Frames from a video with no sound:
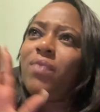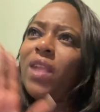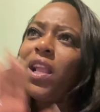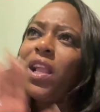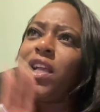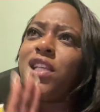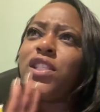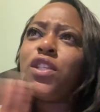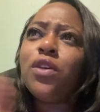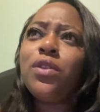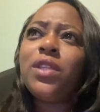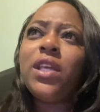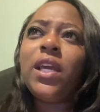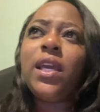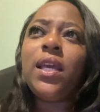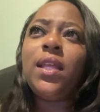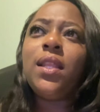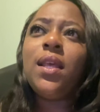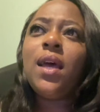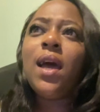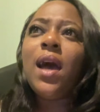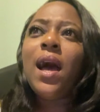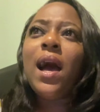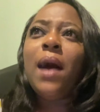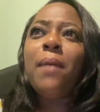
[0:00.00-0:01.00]
So then
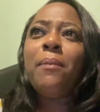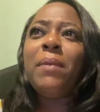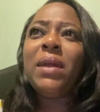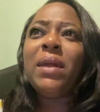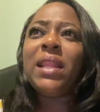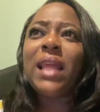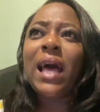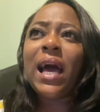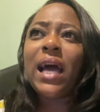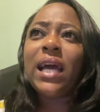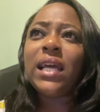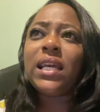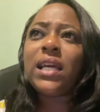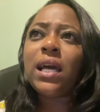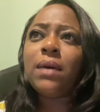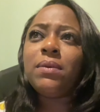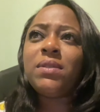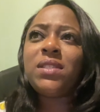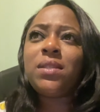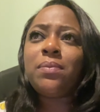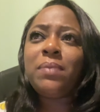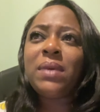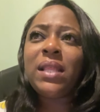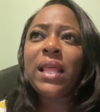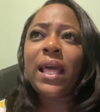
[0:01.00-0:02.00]
Milan comes
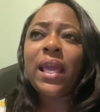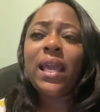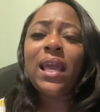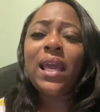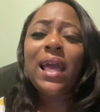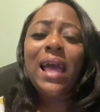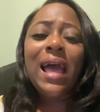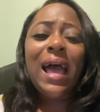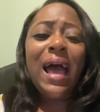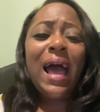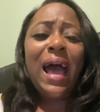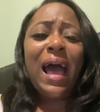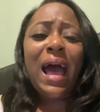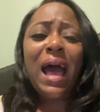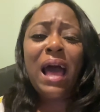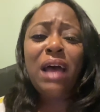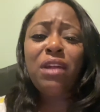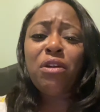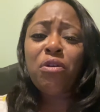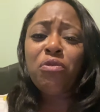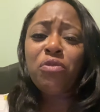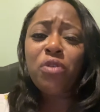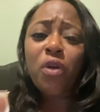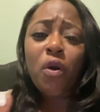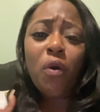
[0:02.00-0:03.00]
to me like, I
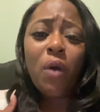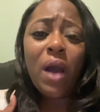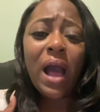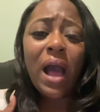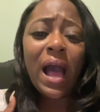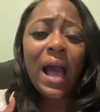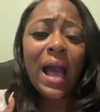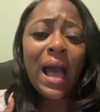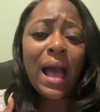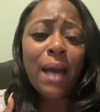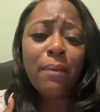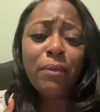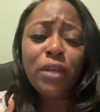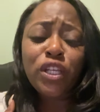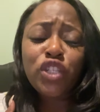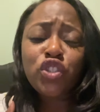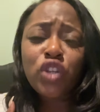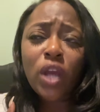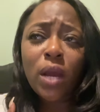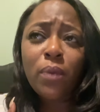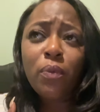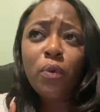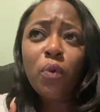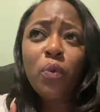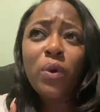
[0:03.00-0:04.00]
don't know how I'm in
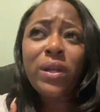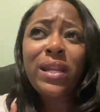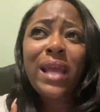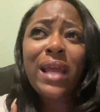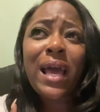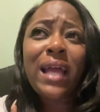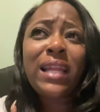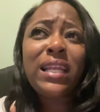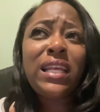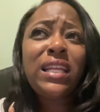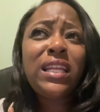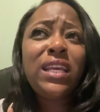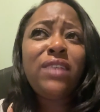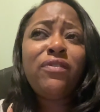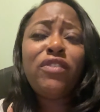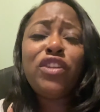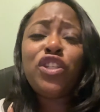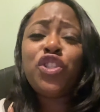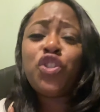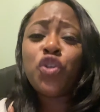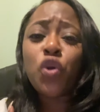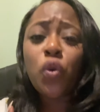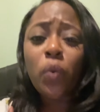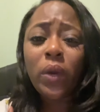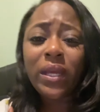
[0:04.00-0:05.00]
trouble when I didn't even
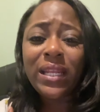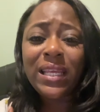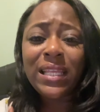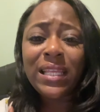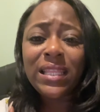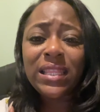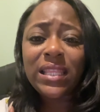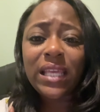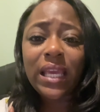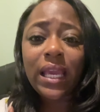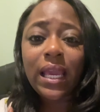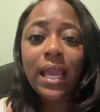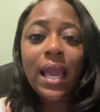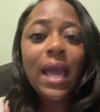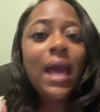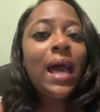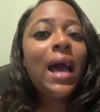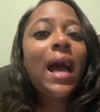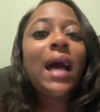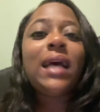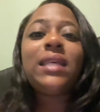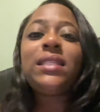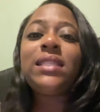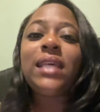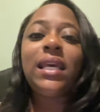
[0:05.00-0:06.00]
do anything.
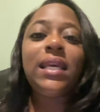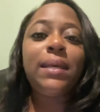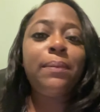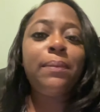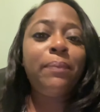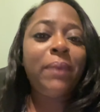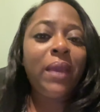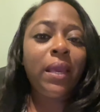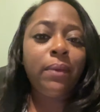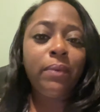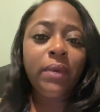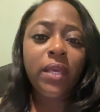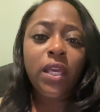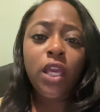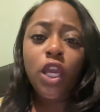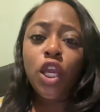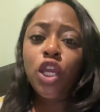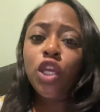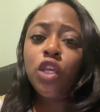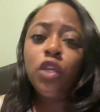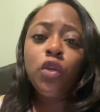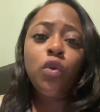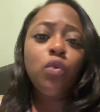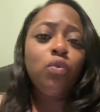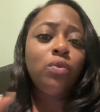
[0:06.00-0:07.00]
I said, baby,
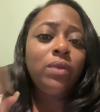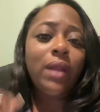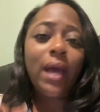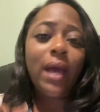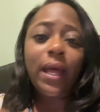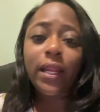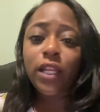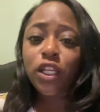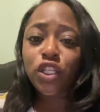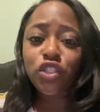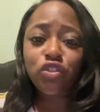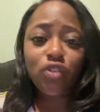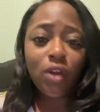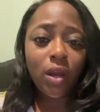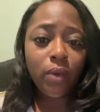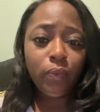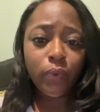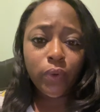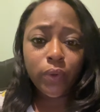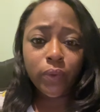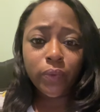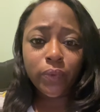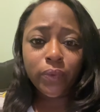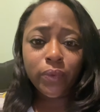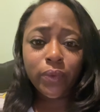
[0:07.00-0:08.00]
you not in
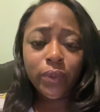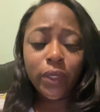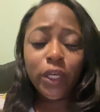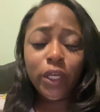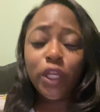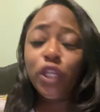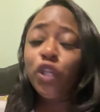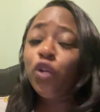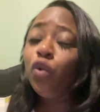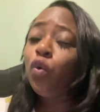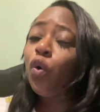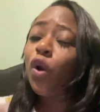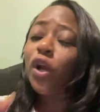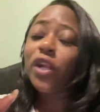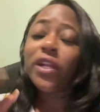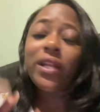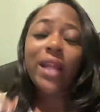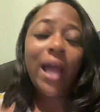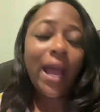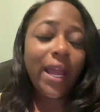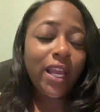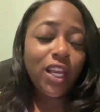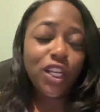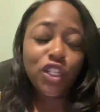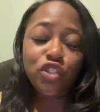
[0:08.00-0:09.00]
trouble. You are
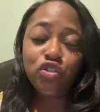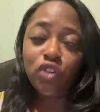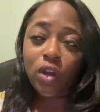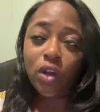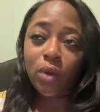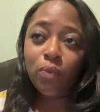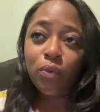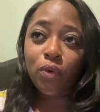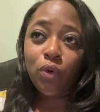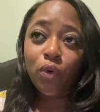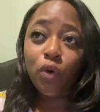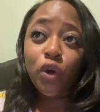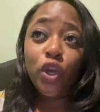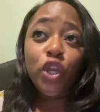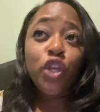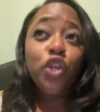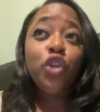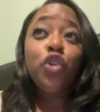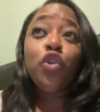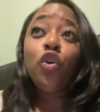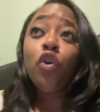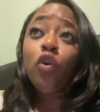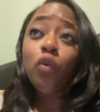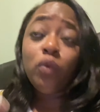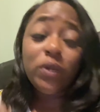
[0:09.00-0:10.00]
not in trouble.
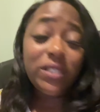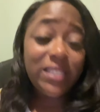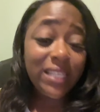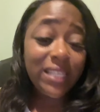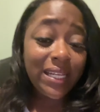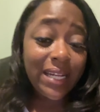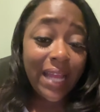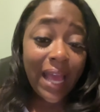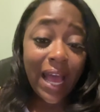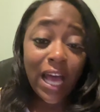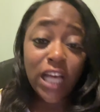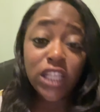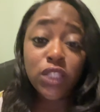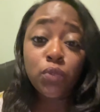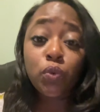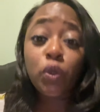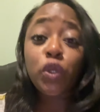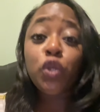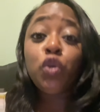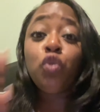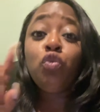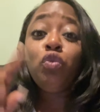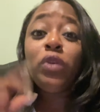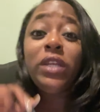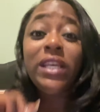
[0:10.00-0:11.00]
You was in the house where
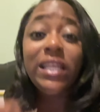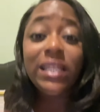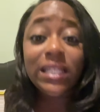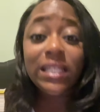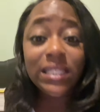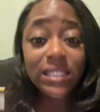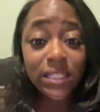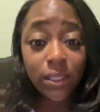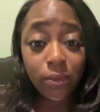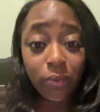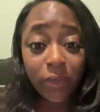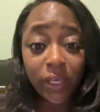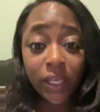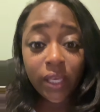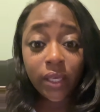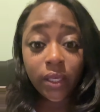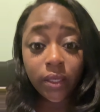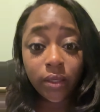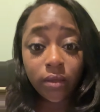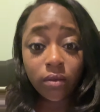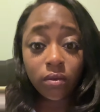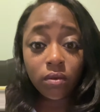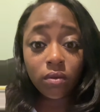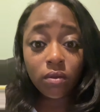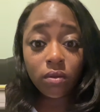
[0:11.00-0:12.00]
you needed to be.
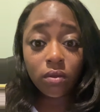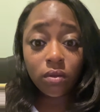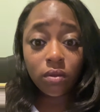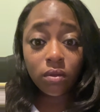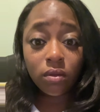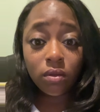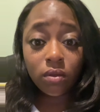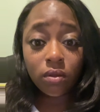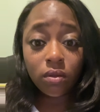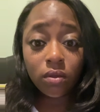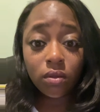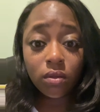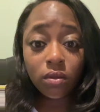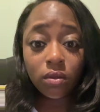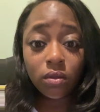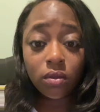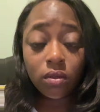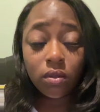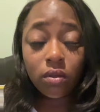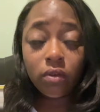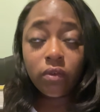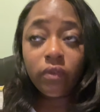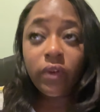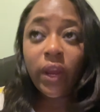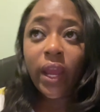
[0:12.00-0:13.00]

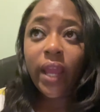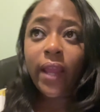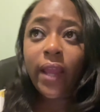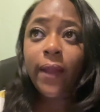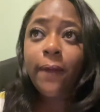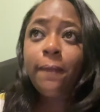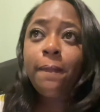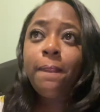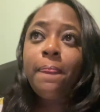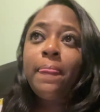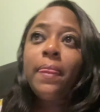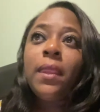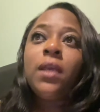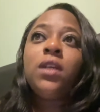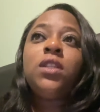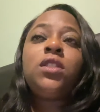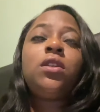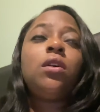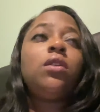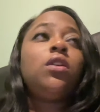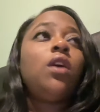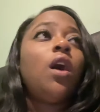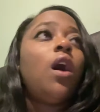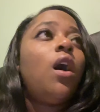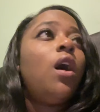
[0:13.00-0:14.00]
Right? So
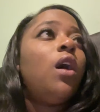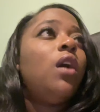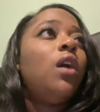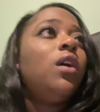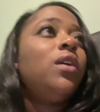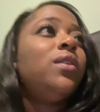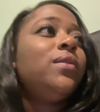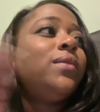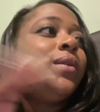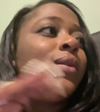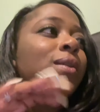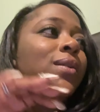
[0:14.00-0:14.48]
y'all,